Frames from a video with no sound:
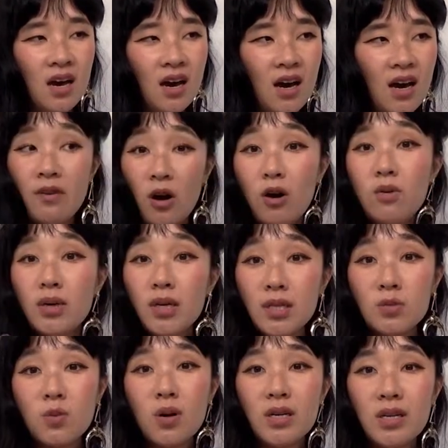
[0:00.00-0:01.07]
But,
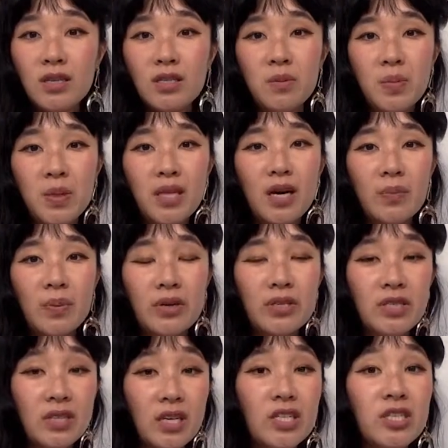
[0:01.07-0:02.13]
you know, I've always
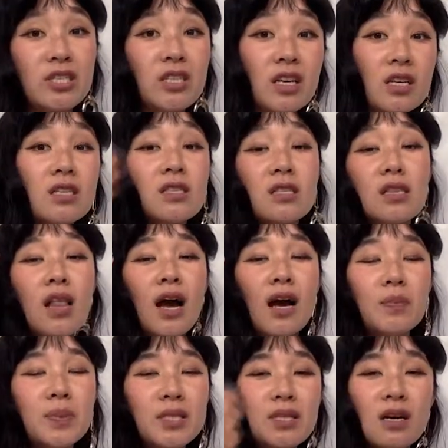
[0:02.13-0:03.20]
wanted to be that person that
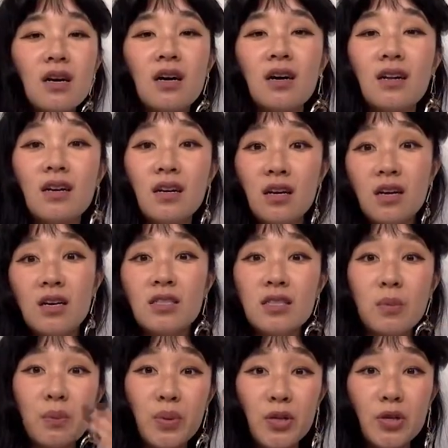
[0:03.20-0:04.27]
just like slaps
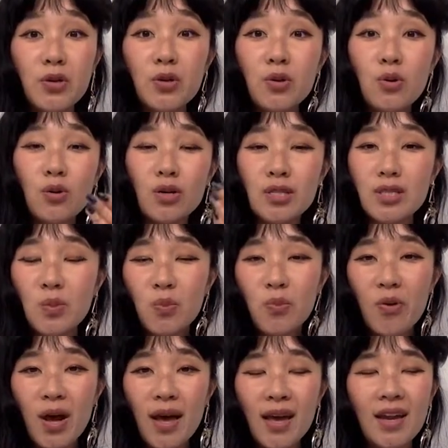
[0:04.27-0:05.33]
on some
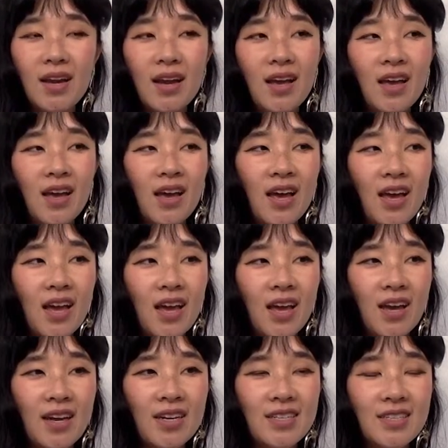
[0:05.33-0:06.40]
blue or some
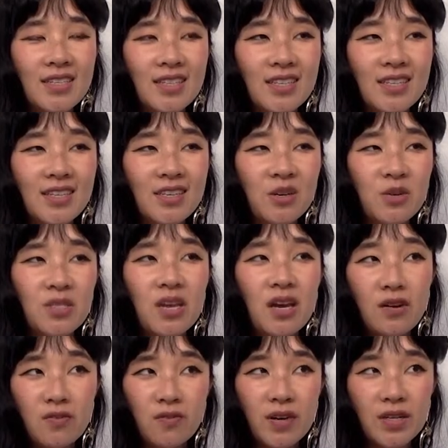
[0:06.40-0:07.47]
red
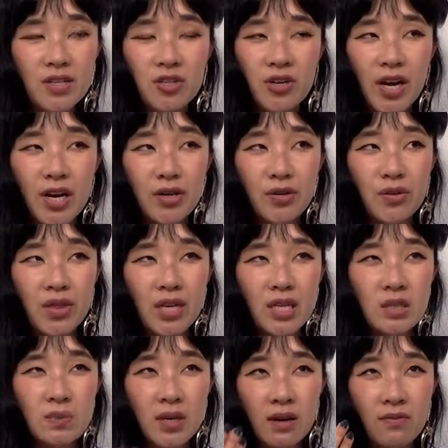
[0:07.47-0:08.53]
and, you know, is
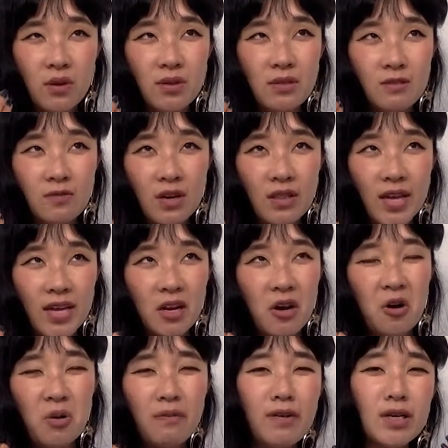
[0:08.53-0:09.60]
unafraid to try new things. But
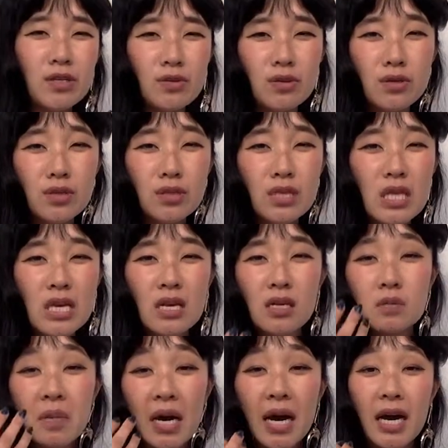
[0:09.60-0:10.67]
I've always felt like, oh, if
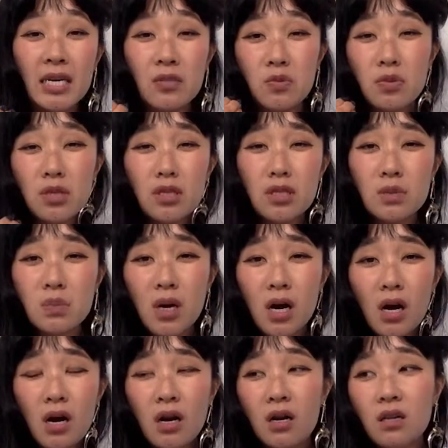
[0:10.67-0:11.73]
I do those things, my
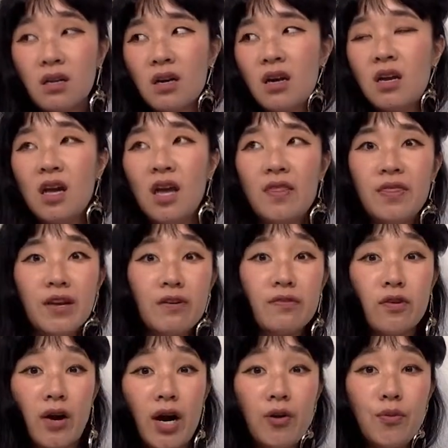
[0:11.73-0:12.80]
eyes will look
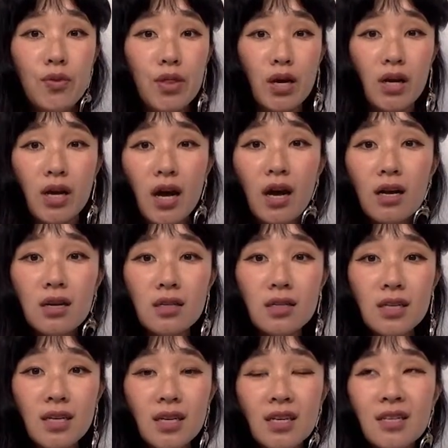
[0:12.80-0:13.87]
small and therefore I
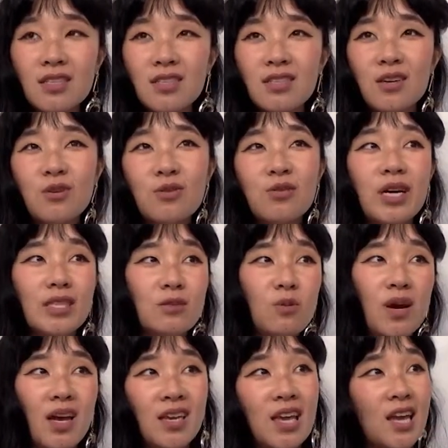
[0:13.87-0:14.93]
will look
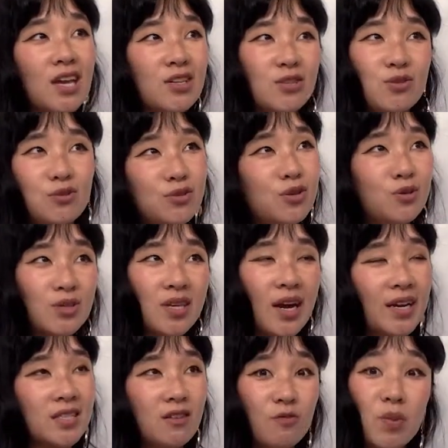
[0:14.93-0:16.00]
ugly. So that's why I
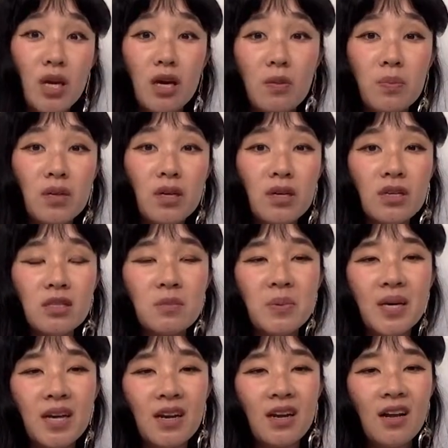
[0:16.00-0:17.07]
can't do those kinds of
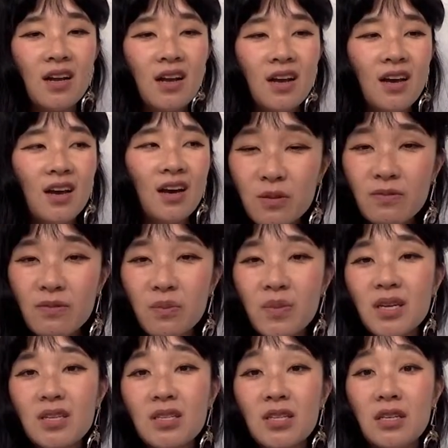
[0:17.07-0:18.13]
makeup looks. Like, it's
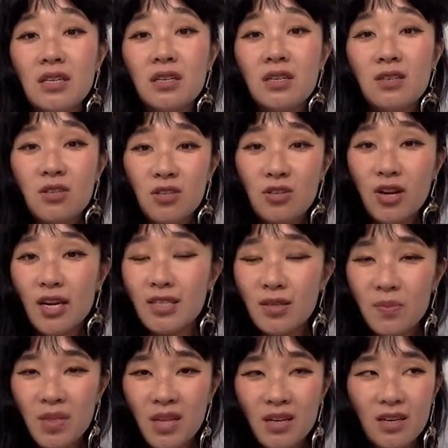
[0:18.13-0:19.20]
an excuse for me
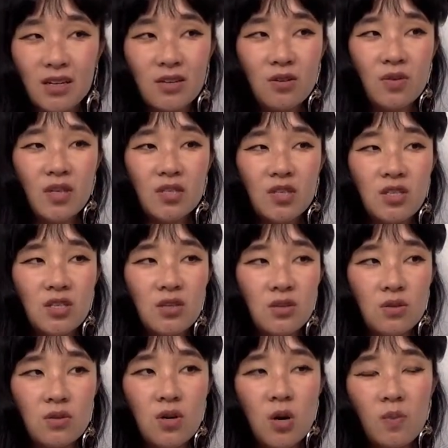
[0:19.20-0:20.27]
to try something
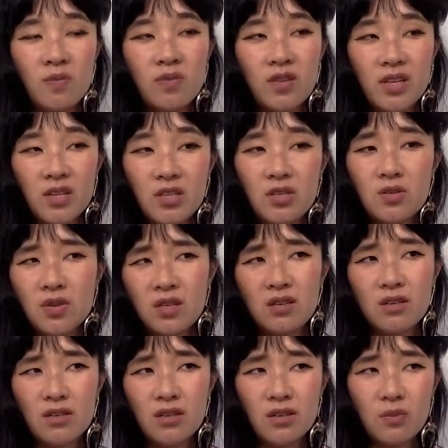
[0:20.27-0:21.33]
new and to
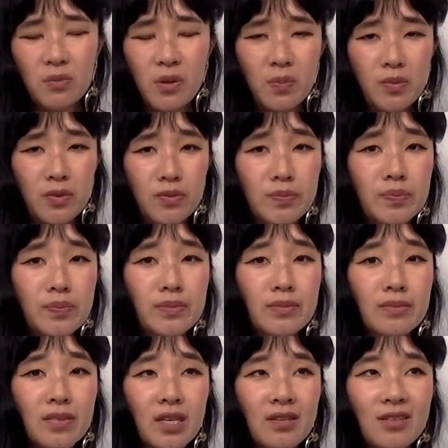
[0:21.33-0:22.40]
hopefully to encourage other
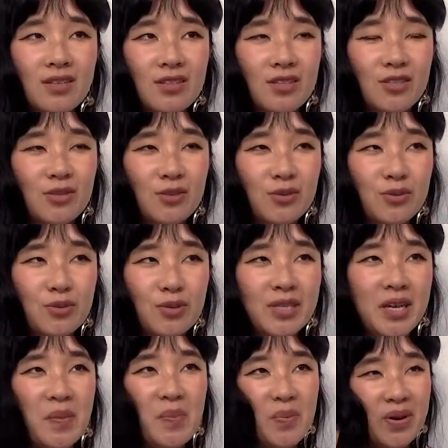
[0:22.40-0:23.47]
people
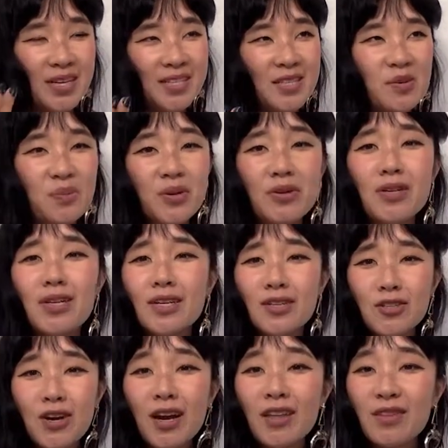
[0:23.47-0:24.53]
to
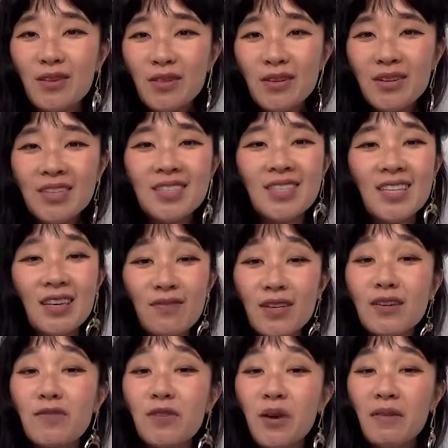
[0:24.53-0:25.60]
embrace their beauty and try
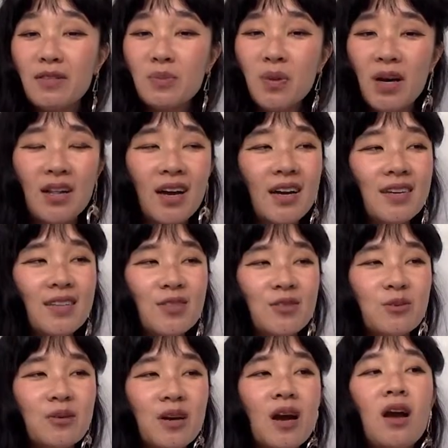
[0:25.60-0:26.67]
other looks, even if
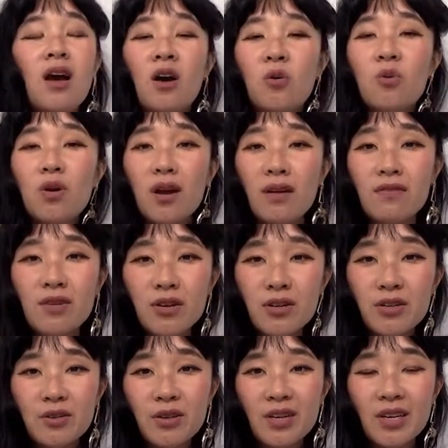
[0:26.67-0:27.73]
you have small eyes
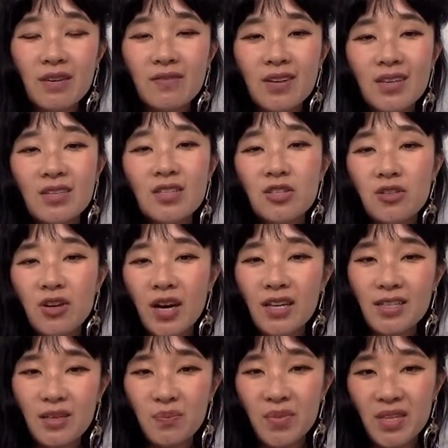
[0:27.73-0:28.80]
or whatever
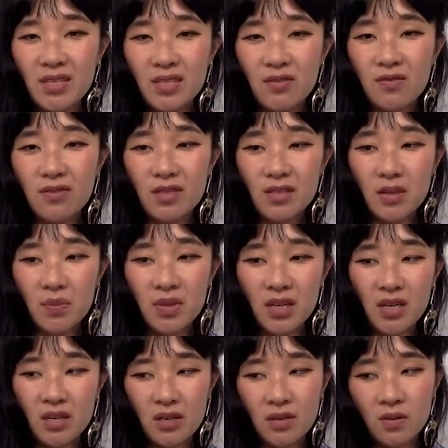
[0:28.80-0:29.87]
you're given, to try
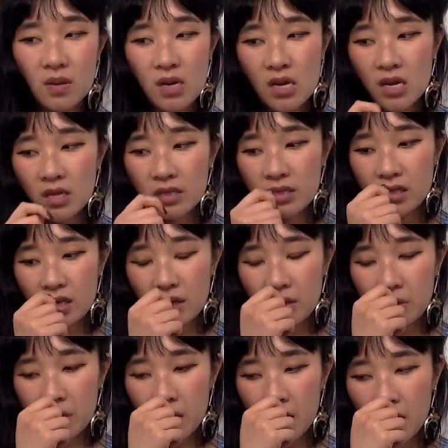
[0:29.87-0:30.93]
something different, something
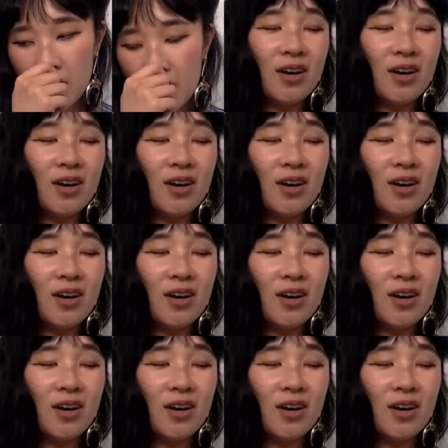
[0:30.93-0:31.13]
new.